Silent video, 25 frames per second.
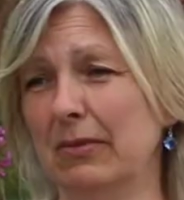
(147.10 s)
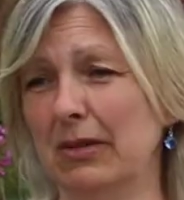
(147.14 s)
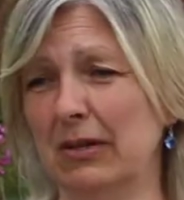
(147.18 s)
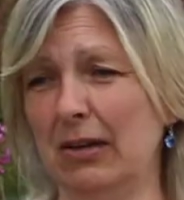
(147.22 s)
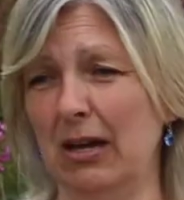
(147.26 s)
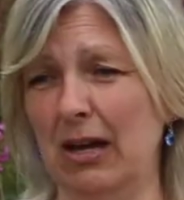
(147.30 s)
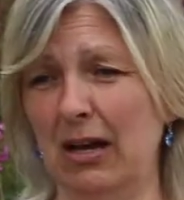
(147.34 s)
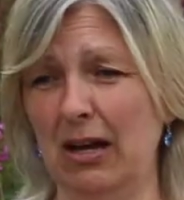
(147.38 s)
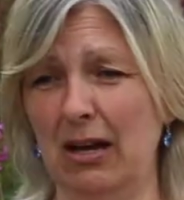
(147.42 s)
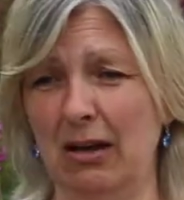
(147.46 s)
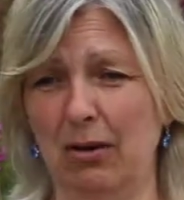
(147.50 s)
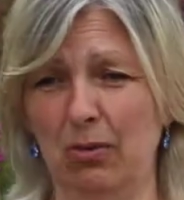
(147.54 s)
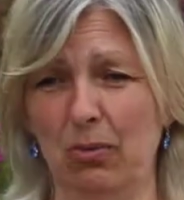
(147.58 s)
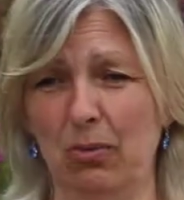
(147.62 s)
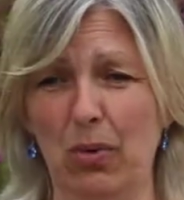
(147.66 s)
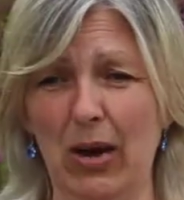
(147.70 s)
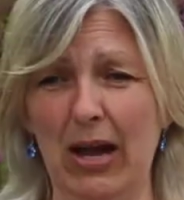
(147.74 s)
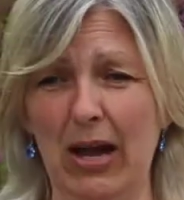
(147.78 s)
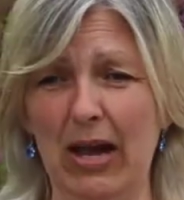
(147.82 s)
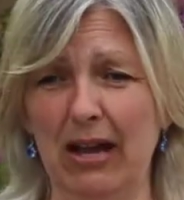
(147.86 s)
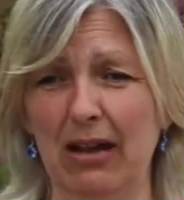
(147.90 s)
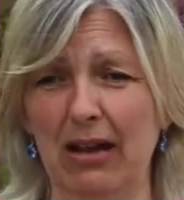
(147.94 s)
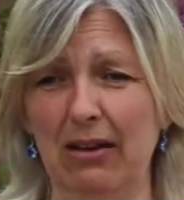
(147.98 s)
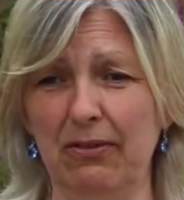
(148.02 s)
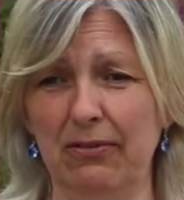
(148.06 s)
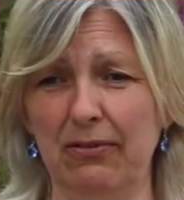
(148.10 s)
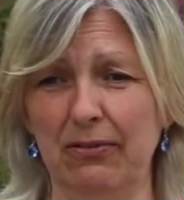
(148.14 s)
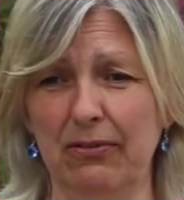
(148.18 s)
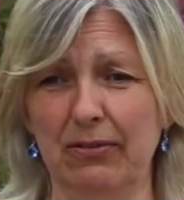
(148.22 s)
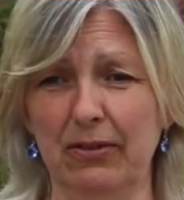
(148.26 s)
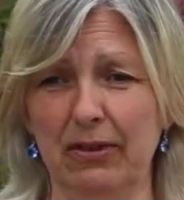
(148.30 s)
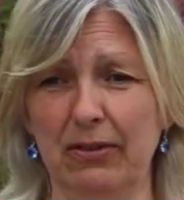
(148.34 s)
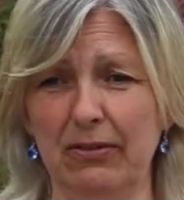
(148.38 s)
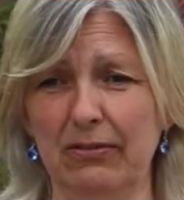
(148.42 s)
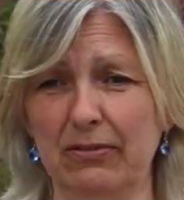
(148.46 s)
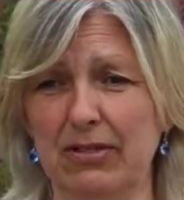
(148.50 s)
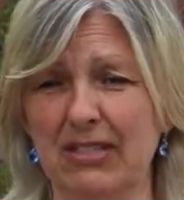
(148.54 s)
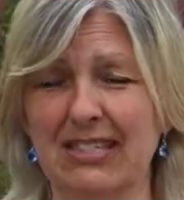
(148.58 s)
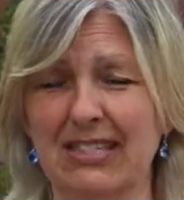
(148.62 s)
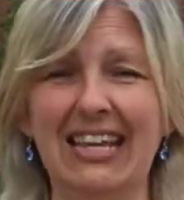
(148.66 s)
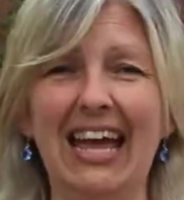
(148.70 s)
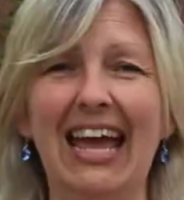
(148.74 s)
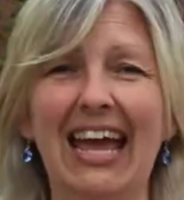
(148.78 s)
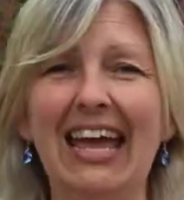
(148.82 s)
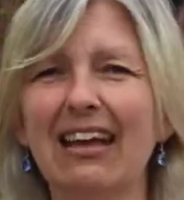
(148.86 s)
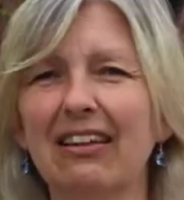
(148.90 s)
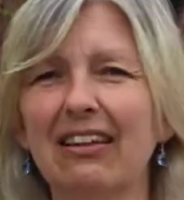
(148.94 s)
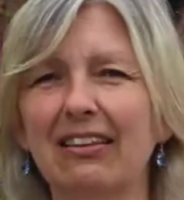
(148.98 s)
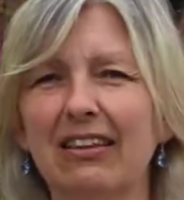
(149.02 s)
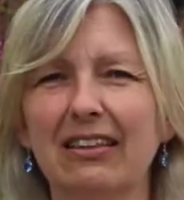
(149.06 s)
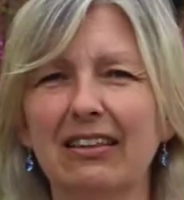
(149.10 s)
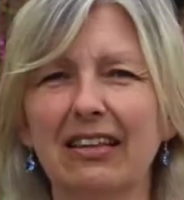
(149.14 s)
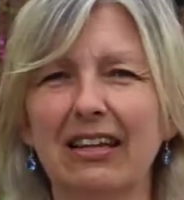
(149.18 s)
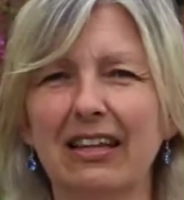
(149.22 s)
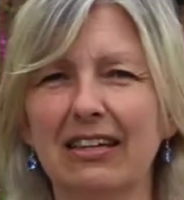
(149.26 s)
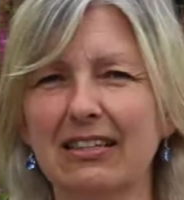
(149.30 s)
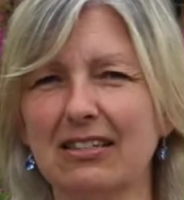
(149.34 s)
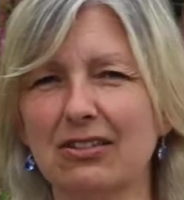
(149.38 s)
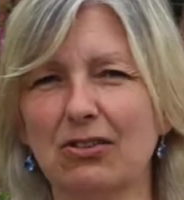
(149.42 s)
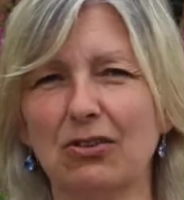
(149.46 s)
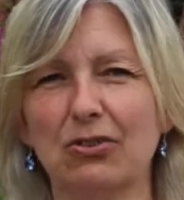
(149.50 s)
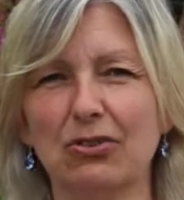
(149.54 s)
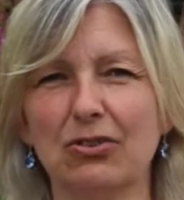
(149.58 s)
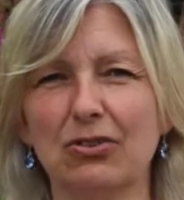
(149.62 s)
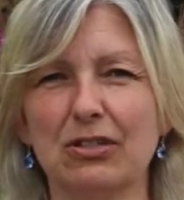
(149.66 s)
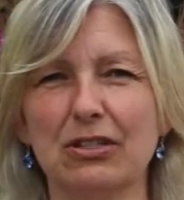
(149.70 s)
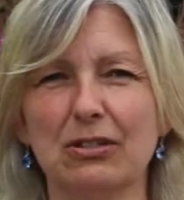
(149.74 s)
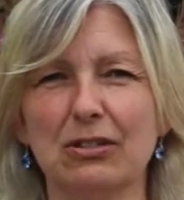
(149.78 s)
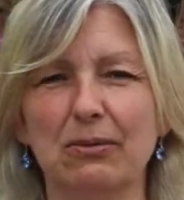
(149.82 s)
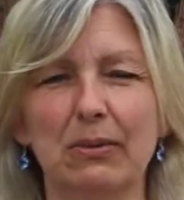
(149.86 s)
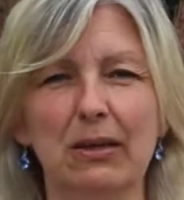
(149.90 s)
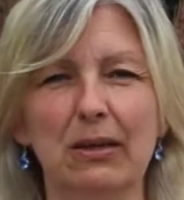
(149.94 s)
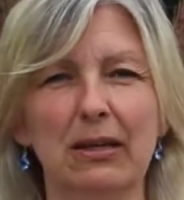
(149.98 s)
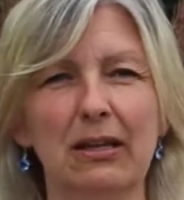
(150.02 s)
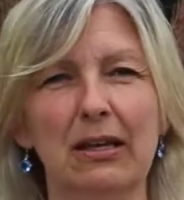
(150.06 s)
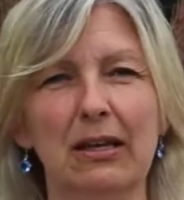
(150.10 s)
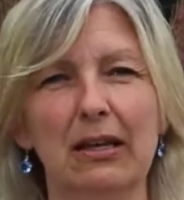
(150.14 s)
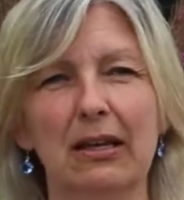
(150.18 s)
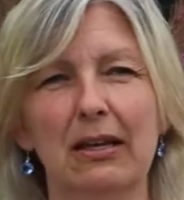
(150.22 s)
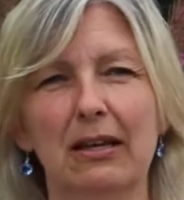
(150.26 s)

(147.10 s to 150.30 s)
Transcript: way of scale, I think it's called, or something.